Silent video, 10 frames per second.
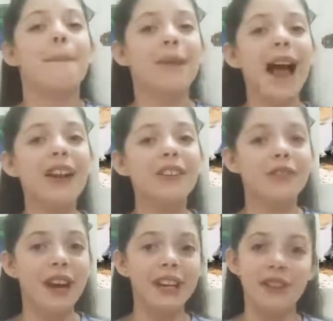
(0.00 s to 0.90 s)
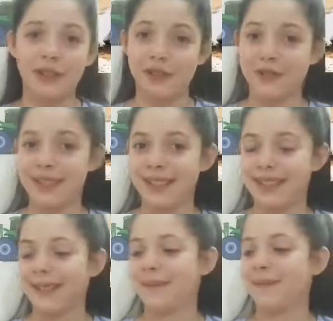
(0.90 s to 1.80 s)
Black
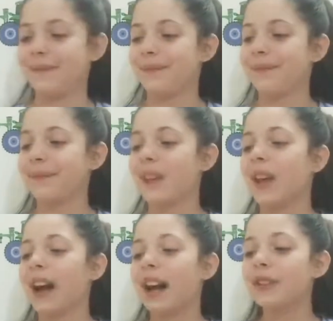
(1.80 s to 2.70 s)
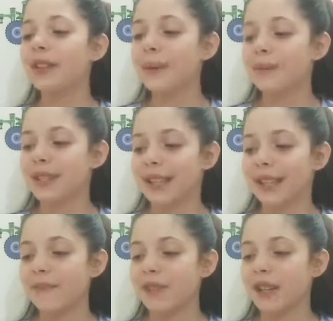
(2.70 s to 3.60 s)
rhinoceros. How do they
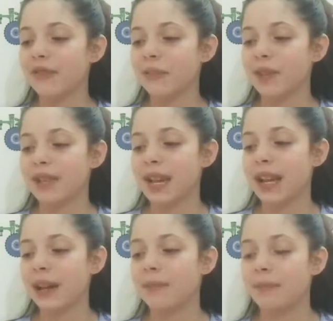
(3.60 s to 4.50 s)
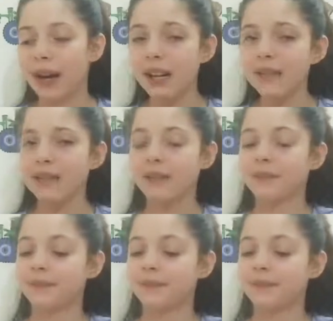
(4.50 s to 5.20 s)
protect themselves from the sun and bugs?